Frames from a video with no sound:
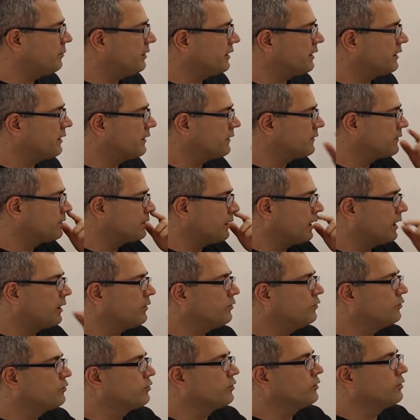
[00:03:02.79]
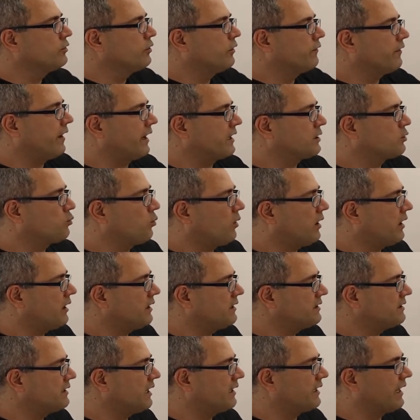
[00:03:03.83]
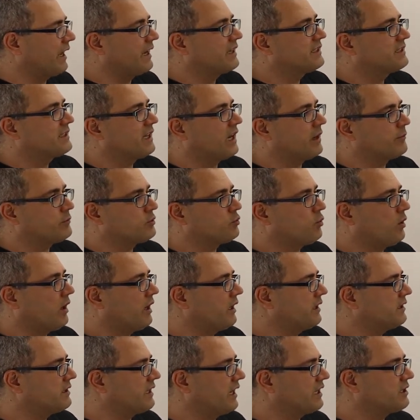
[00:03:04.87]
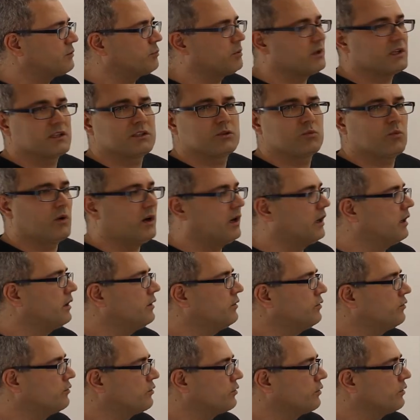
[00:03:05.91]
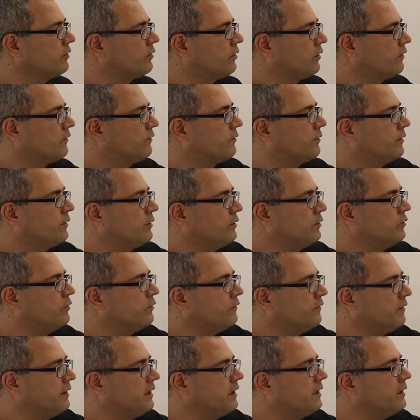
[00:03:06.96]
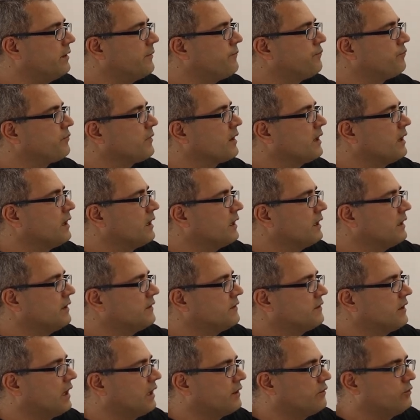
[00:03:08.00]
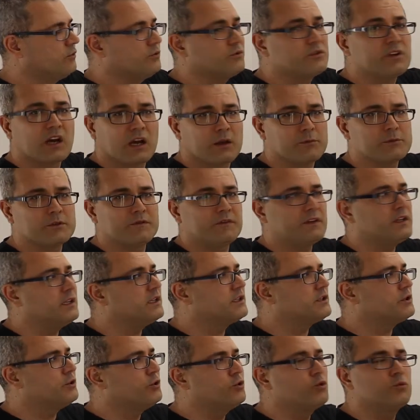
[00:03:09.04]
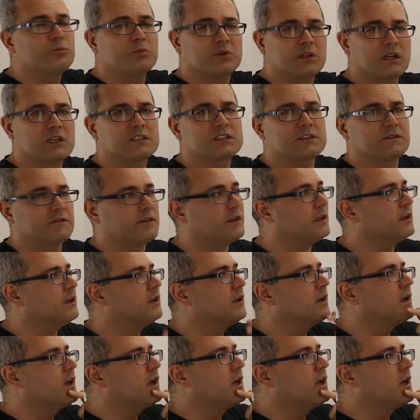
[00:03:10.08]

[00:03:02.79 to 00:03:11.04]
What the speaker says: Because utility of XY is not X times Y, it's X plus Y. Utility of UV is not U times V, it's U plus V.